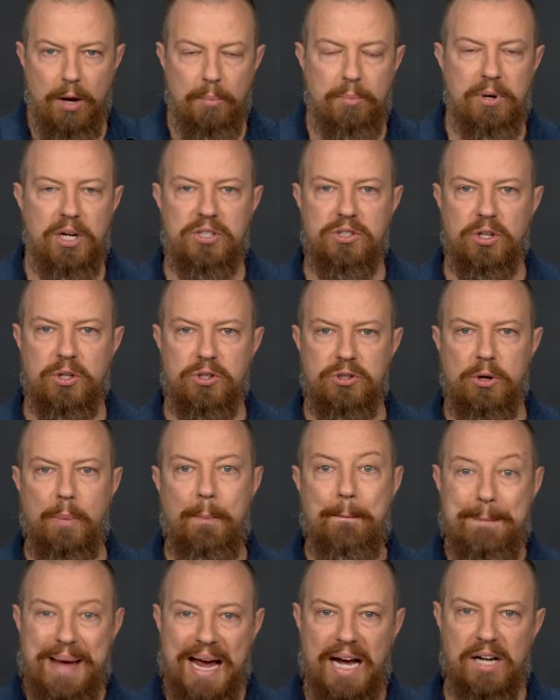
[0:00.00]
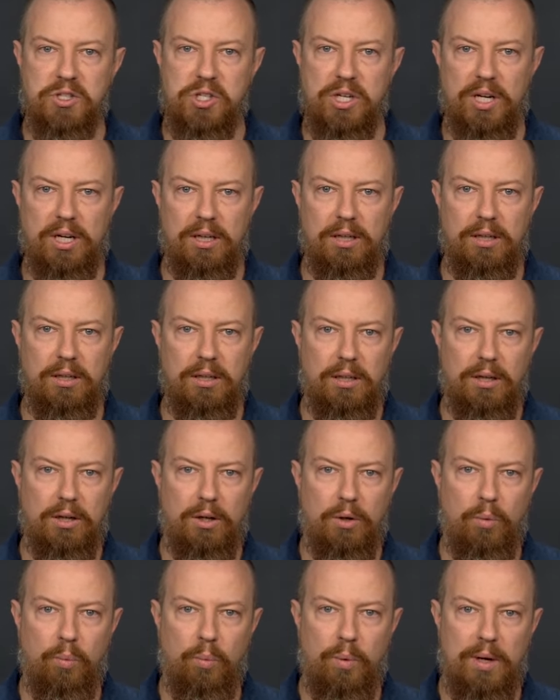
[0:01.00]
but it's also matching
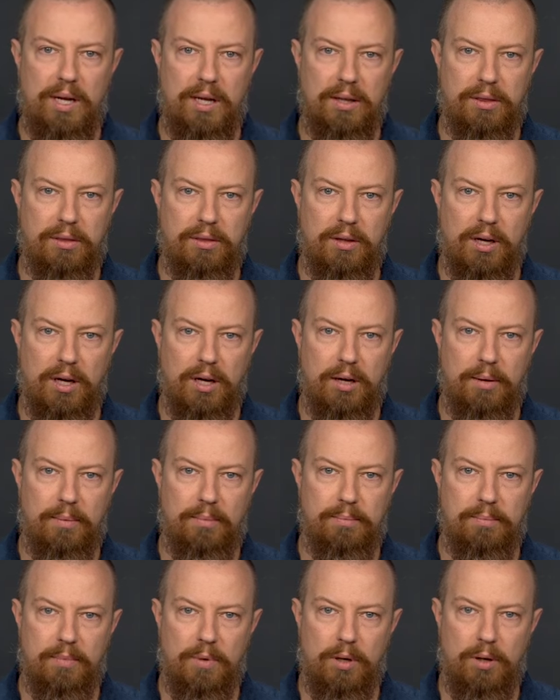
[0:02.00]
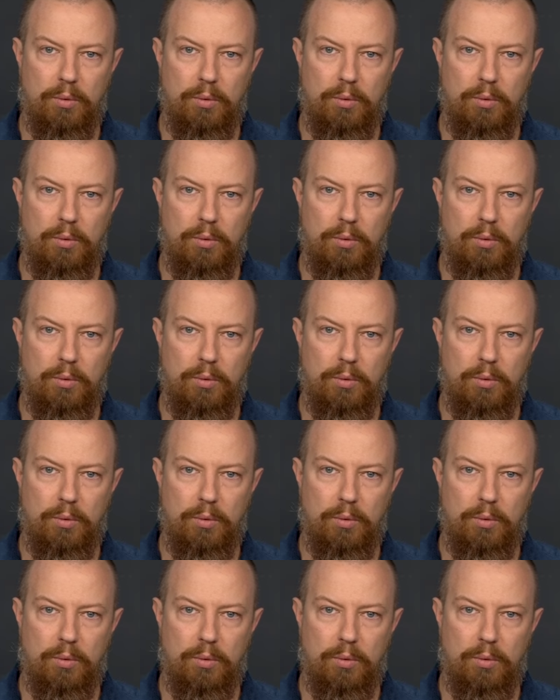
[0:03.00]
with um,